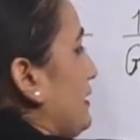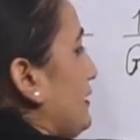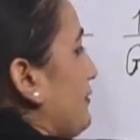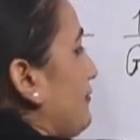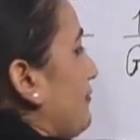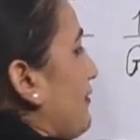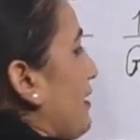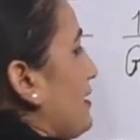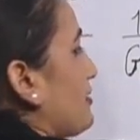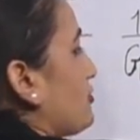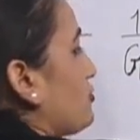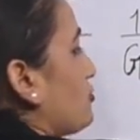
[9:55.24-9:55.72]
if
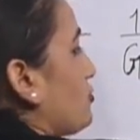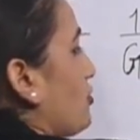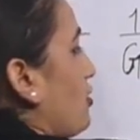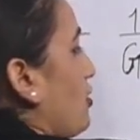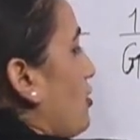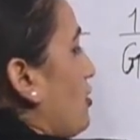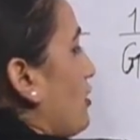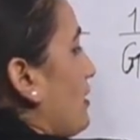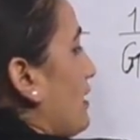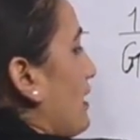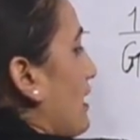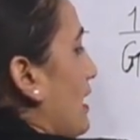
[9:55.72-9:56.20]
I
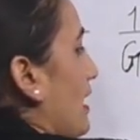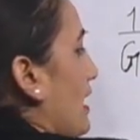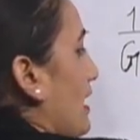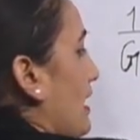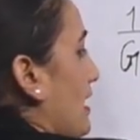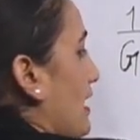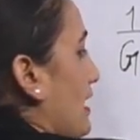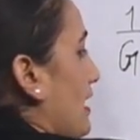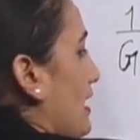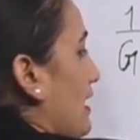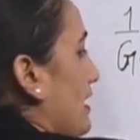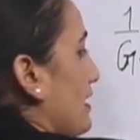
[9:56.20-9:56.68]
draw a
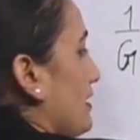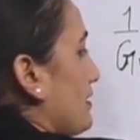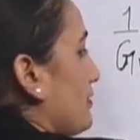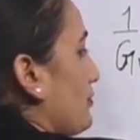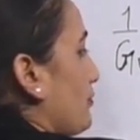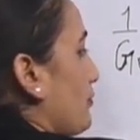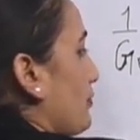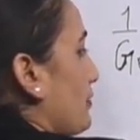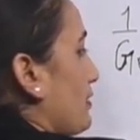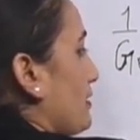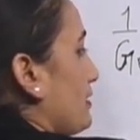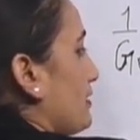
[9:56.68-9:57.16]

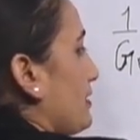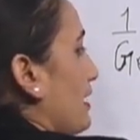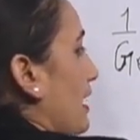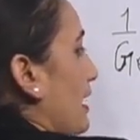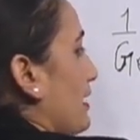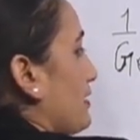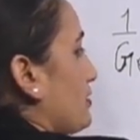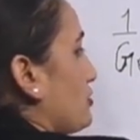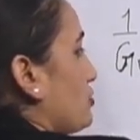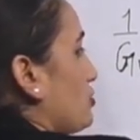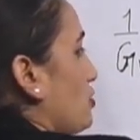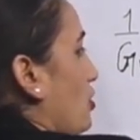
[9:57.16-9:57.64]
line with
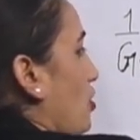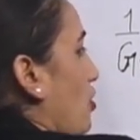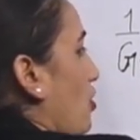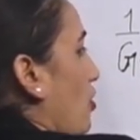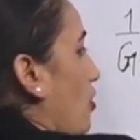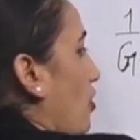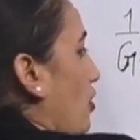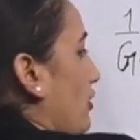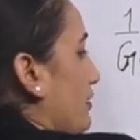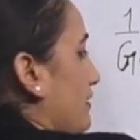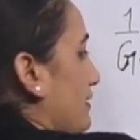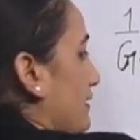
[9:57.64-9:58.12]
that
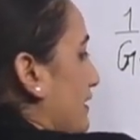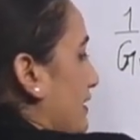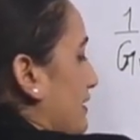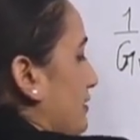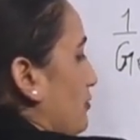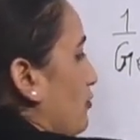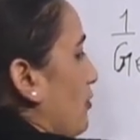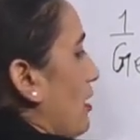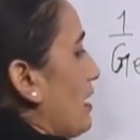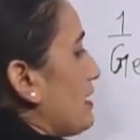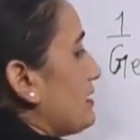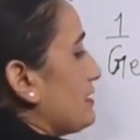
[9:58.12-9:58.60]
dot,
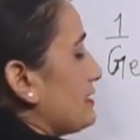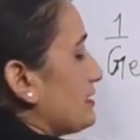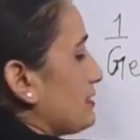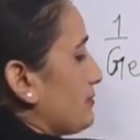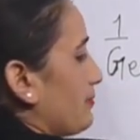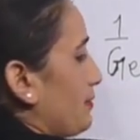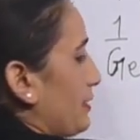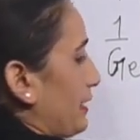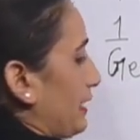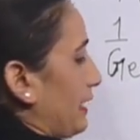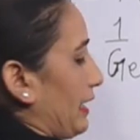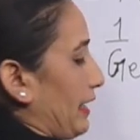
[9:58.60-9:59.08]
then what it
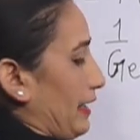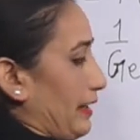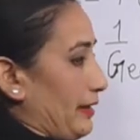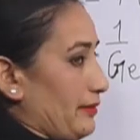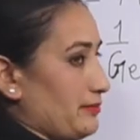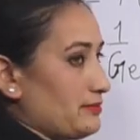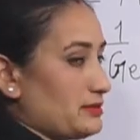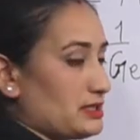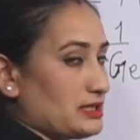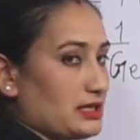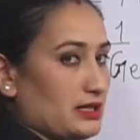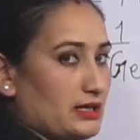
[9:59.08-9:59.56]

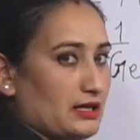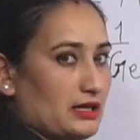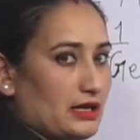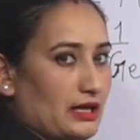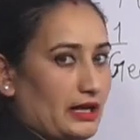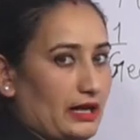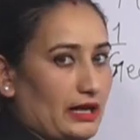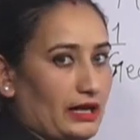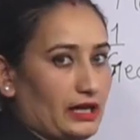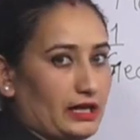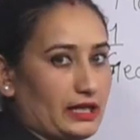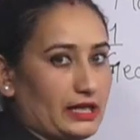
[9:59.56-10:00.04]
becomes?
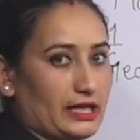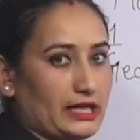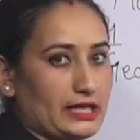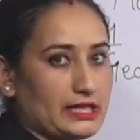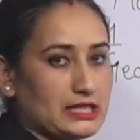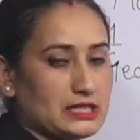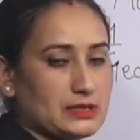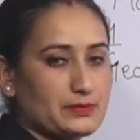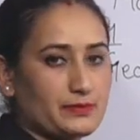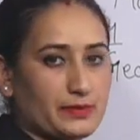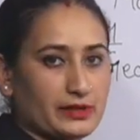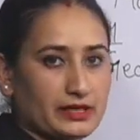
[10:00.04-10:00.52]

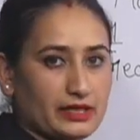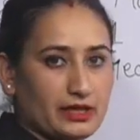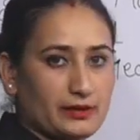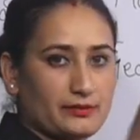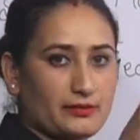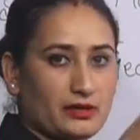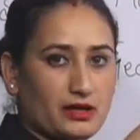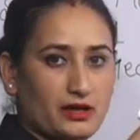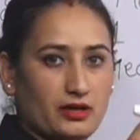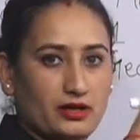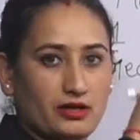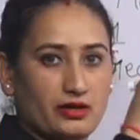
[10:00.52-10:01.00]
it's
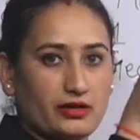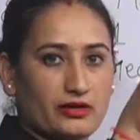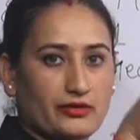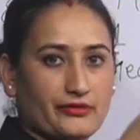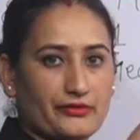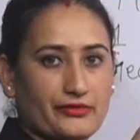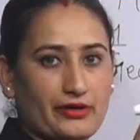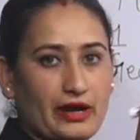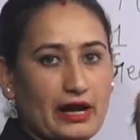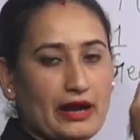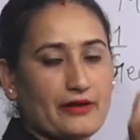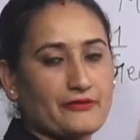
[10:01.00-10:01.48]
become a
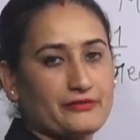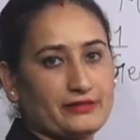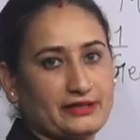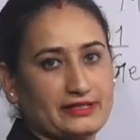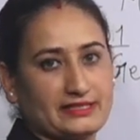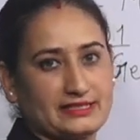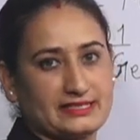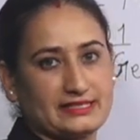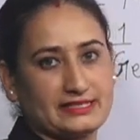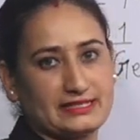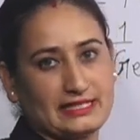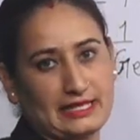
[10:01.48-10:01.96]
round
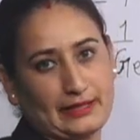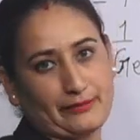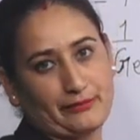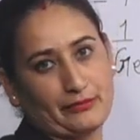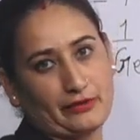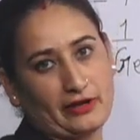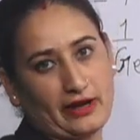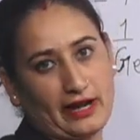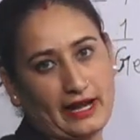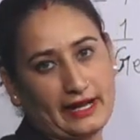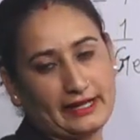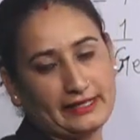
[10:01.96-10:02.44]
in shape,
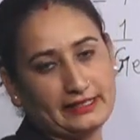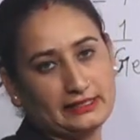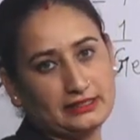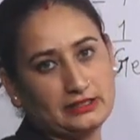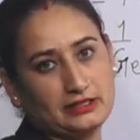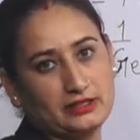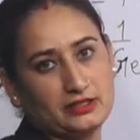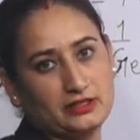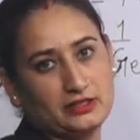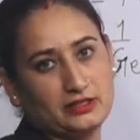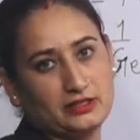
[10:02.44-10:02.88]
right?